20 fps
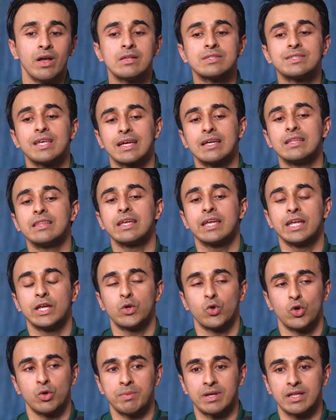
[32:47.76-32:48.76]
Second thing he
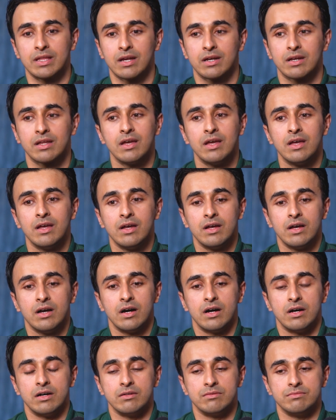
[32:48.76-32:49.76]
told me that,
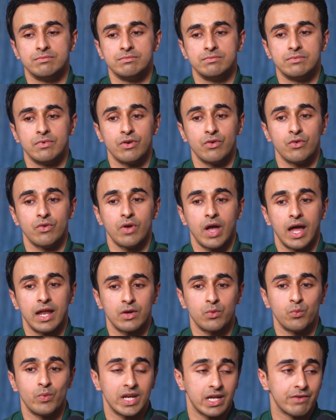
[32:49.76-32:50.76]

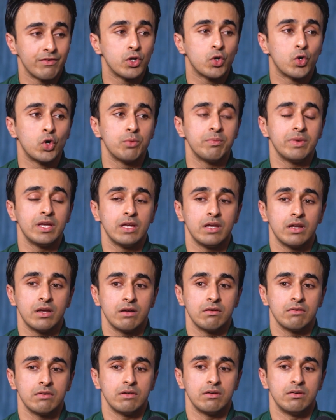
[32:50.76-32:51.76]
and whenever you're going to be
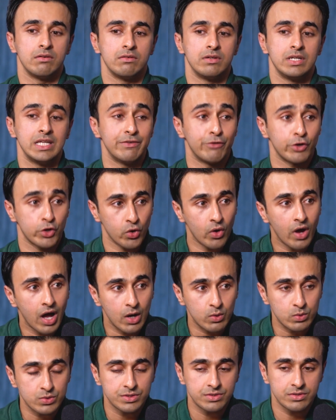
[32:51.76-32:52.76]
leaving your
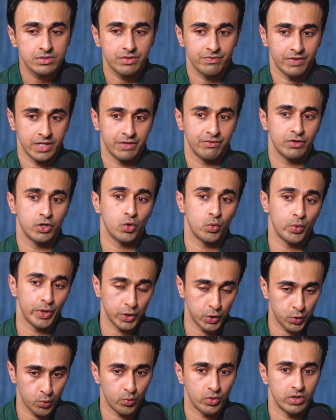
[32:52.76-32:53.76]
house, whenever you're
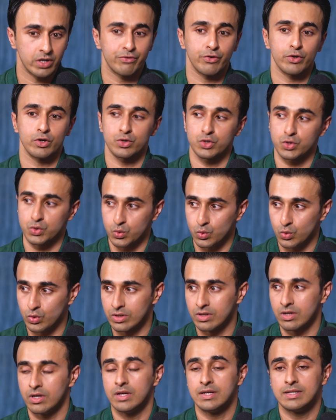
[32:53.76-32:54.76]
going to work for your
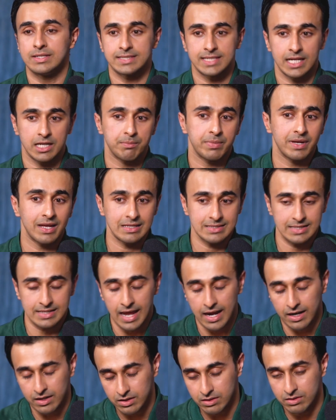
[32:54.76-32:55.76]
shoot, set pay as an
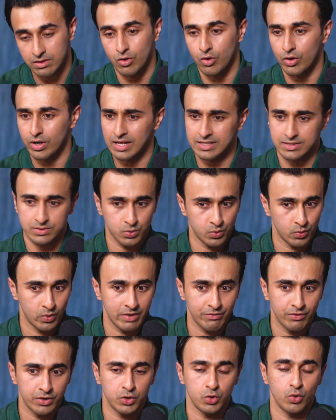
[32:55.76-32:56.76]
actor or as
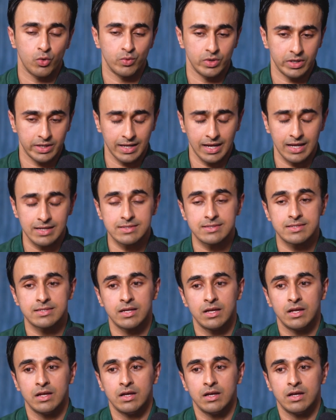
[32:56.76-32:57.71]
whoever you're working as,